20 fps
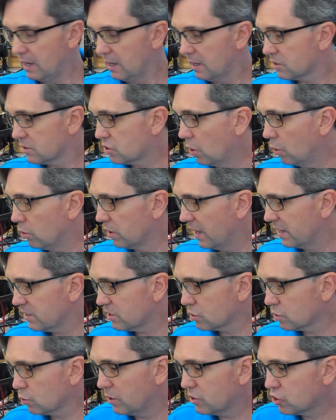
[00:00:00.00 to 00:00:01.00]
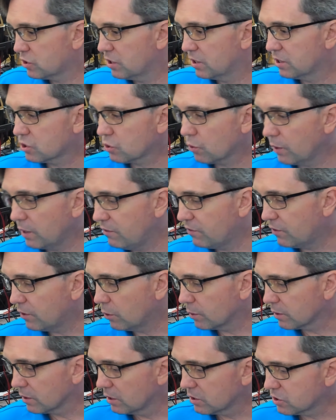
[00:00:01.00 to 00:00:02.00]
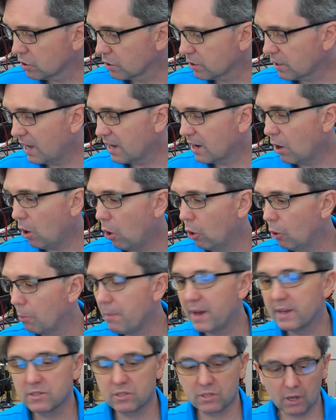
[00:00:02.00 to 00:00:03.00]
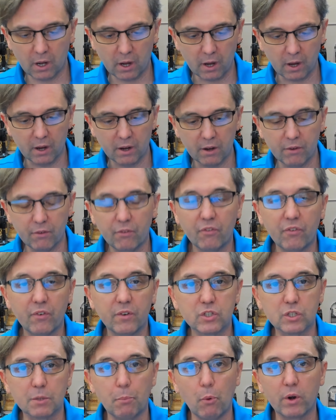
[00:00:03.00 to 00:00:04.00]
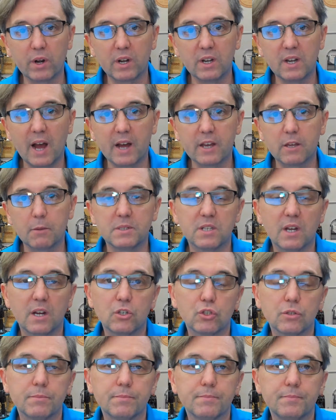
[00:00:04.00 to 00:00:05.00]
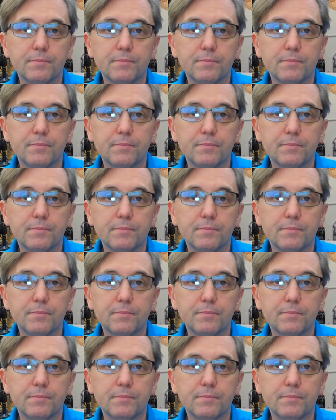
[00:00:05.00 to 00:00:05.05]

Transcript: So let's switch to the screen view and let's look at a whole mess of supporting documentation.